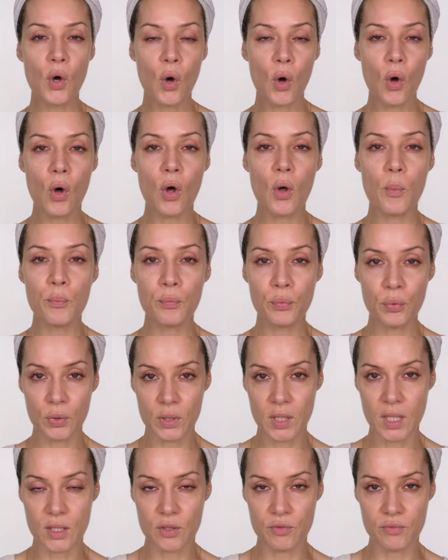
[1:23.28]
core
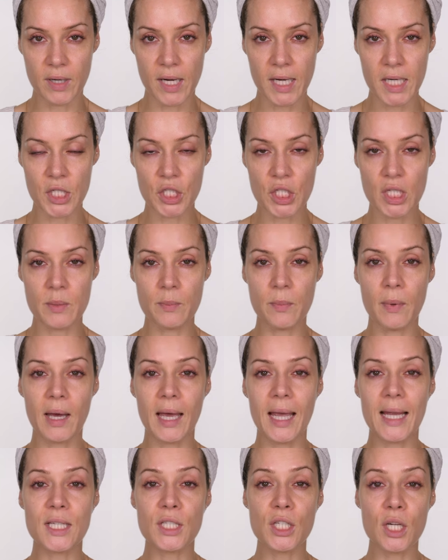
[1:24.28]
product range is
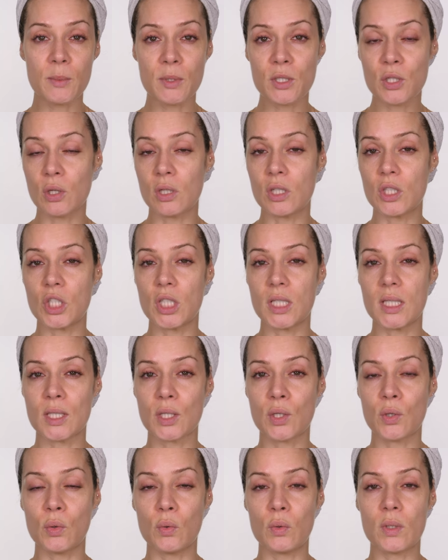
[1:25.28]
by a
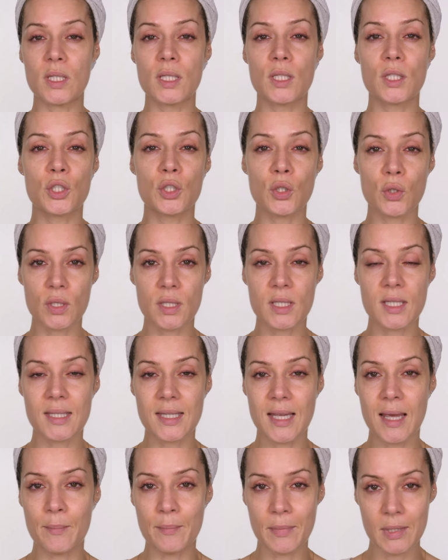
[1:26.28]
dermatologist called Dr.
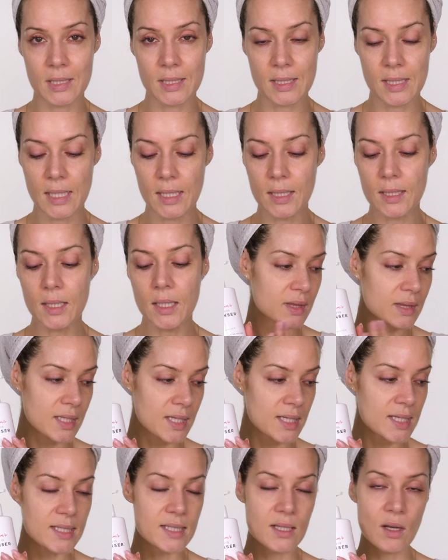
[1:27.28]
Sam Bunting.
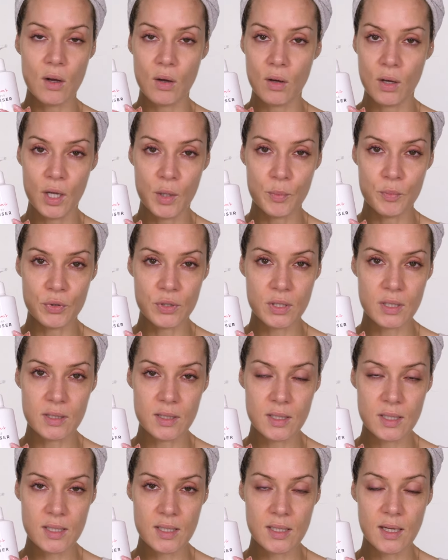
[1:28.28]
These are her
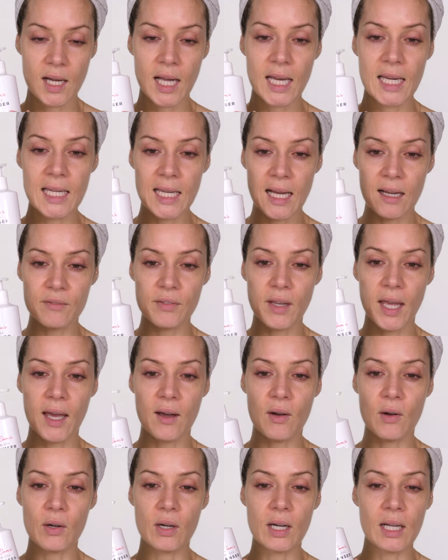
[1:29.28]
products. I love
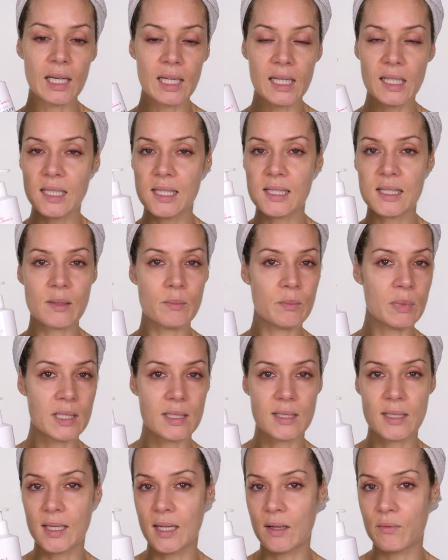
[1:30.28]
how clean and
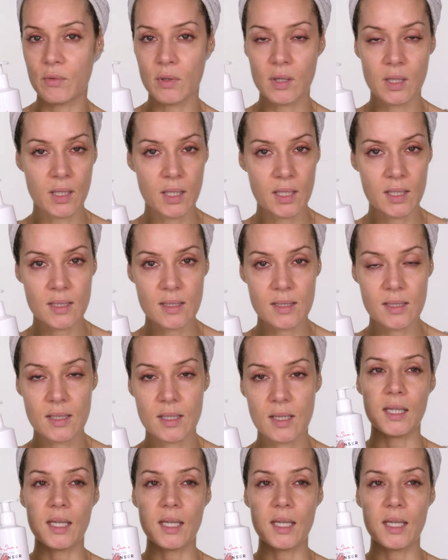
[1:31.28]
simplistic everything is.